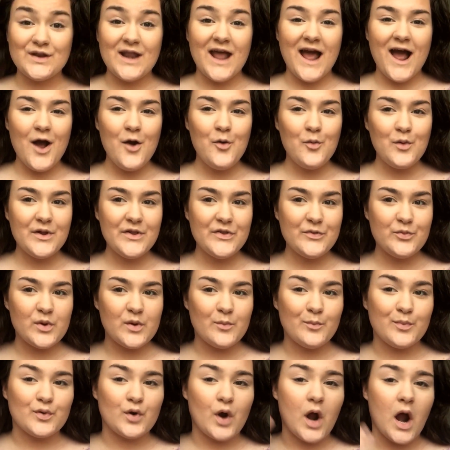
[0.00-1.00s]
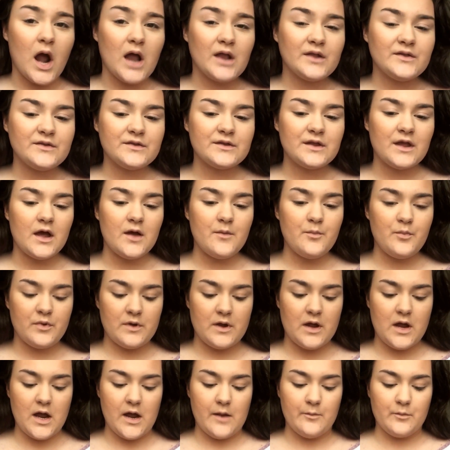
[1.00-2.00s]
now once we're bronzed up,
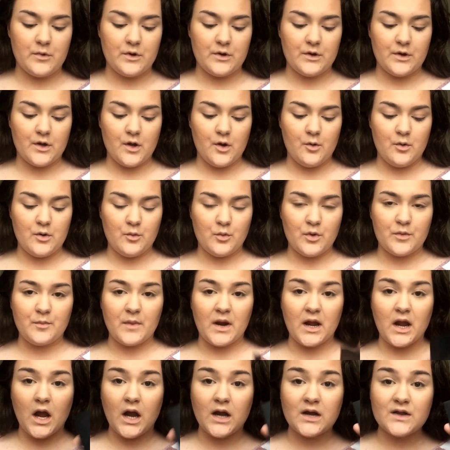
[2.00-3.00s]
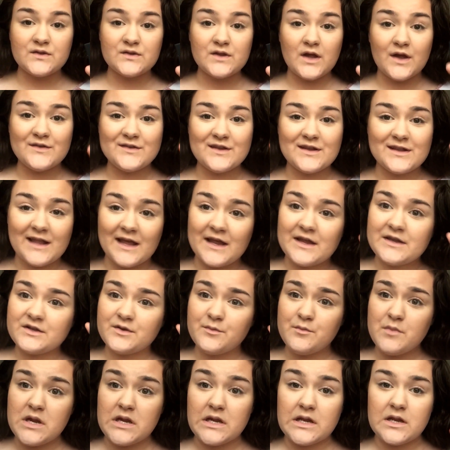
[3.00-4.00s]
I'm going to go in with my Anastasia light
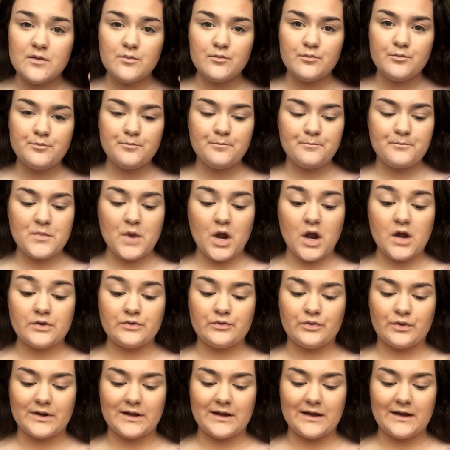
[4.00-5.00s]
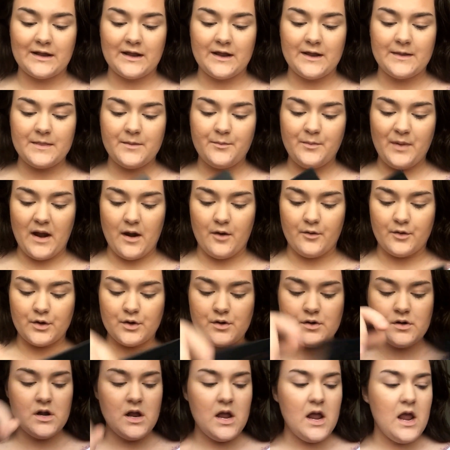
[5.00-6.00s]
to medium contour kit again, the
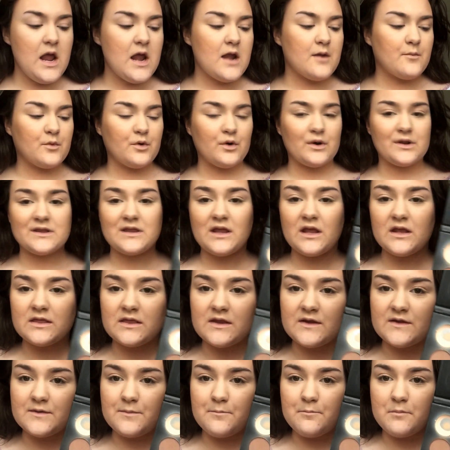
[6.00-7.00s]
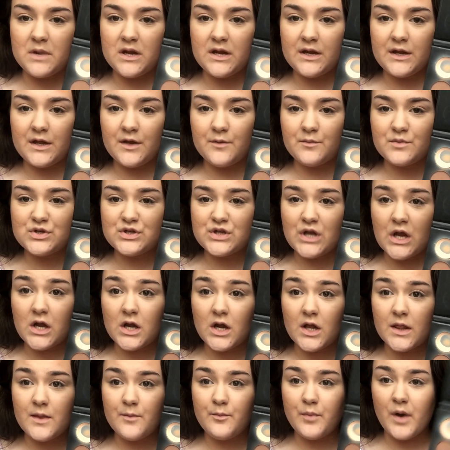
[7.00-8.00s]
powder. I'm going to take this medium shade
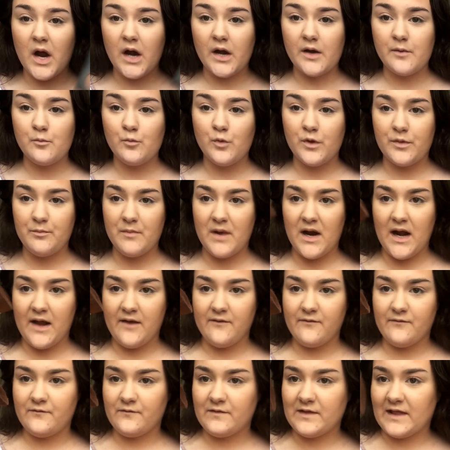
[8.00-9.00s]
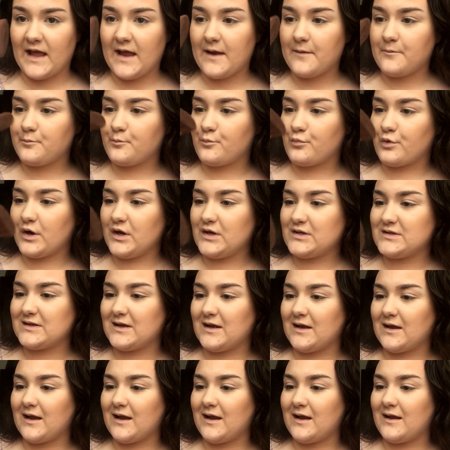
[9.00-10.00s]
on the bottom with my flat brush.
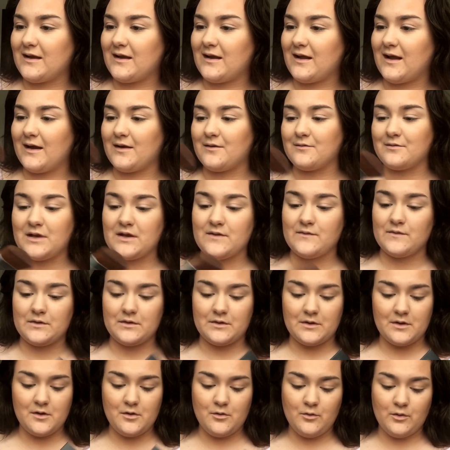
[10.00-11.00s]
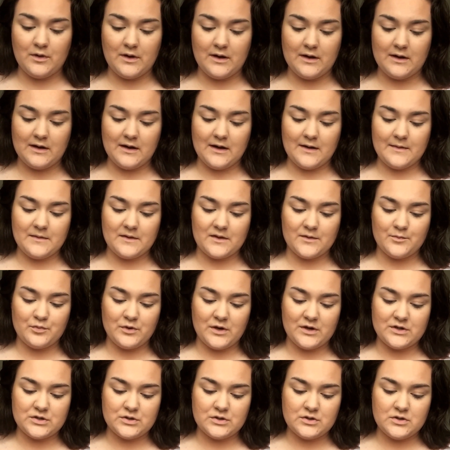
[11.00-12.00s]
Again, I don't even know where I got this
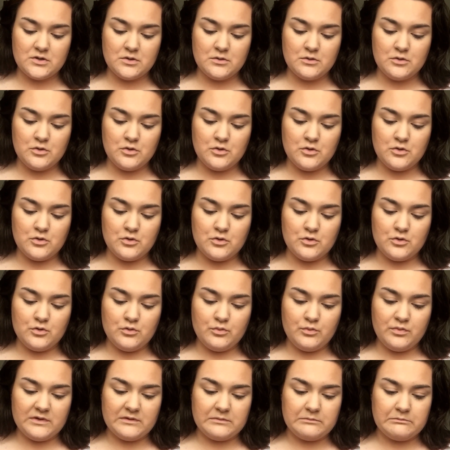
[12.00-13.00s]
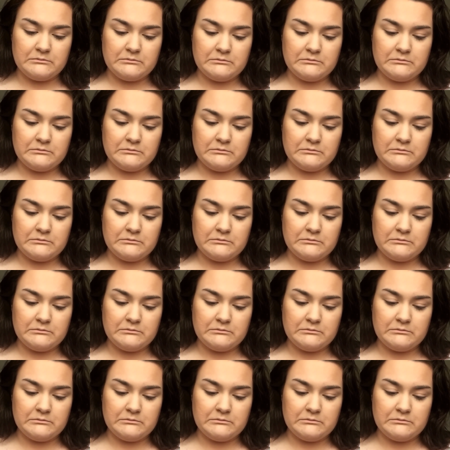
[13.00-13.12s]
brush. Oops.